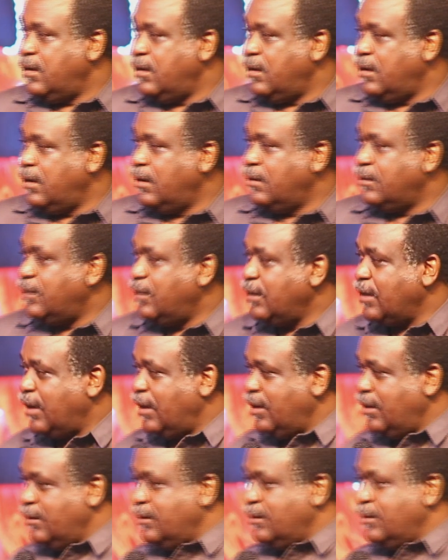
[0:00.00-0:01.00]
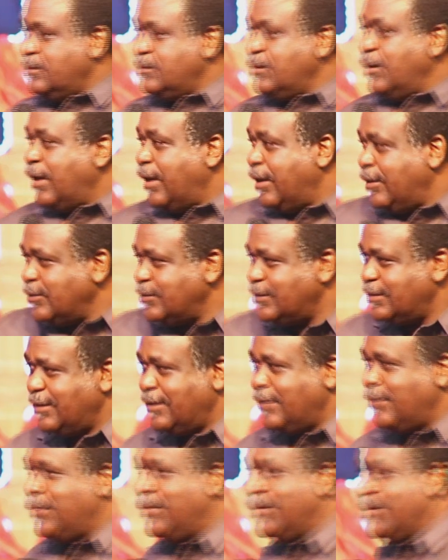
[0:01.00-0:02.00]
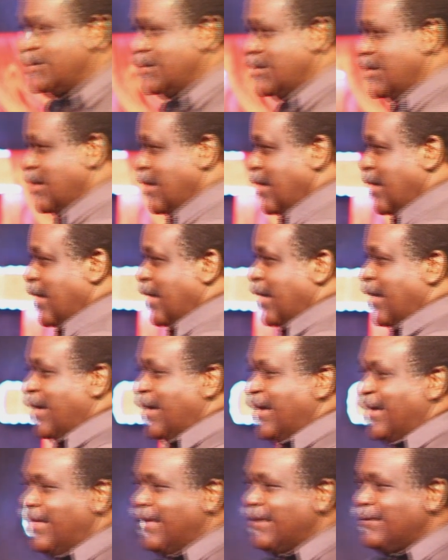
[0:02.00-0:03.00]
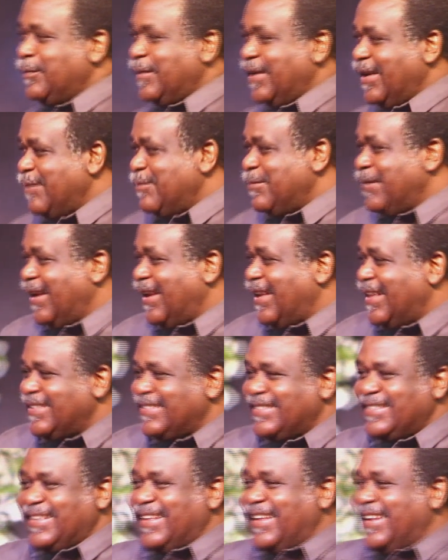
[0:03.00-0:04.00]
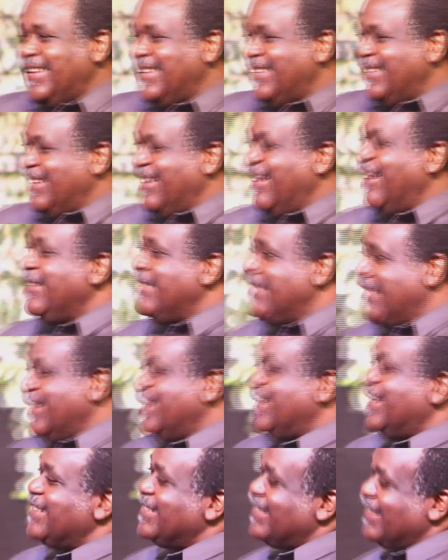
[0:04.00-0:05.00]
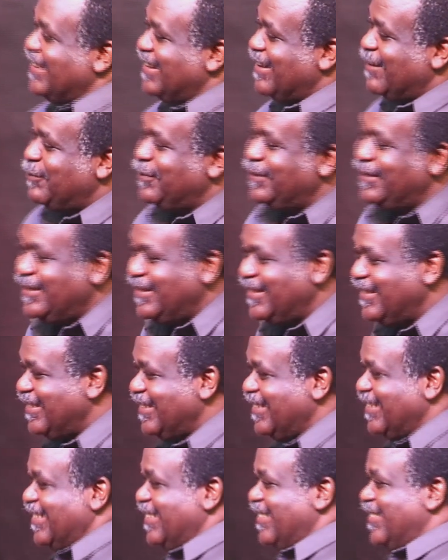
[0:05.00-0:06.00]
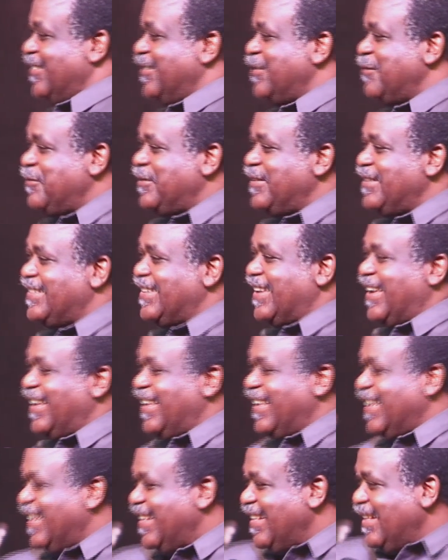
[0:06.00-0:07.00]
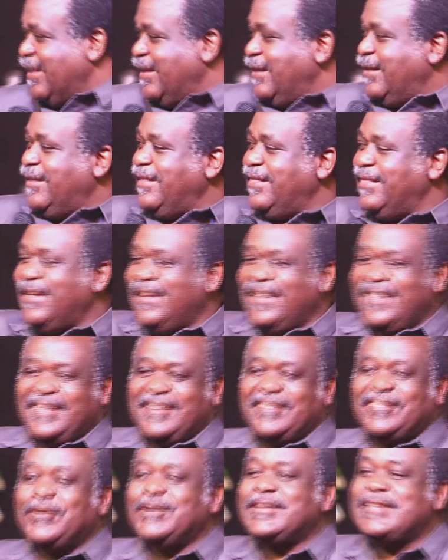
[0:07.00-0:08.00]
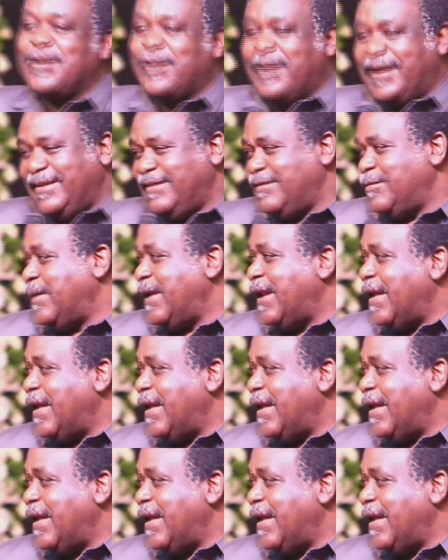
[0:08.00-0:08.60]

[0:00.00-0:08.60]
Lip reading: Oh, okay. So can you stand up, please? That's my last son. Just stand up and don't feel shy. The shorter one is my